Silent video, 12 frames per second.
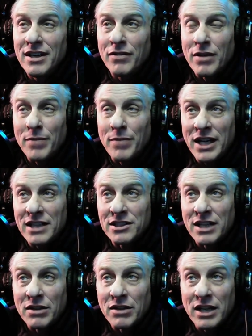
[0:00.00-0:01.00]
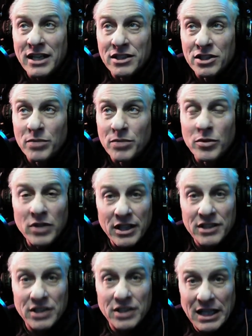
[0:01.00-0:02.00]
If I make it sound like it's simple,
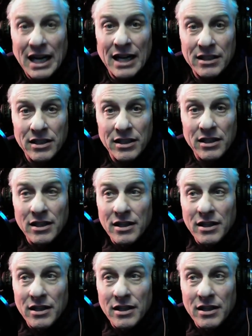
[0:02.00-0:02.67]
it is not.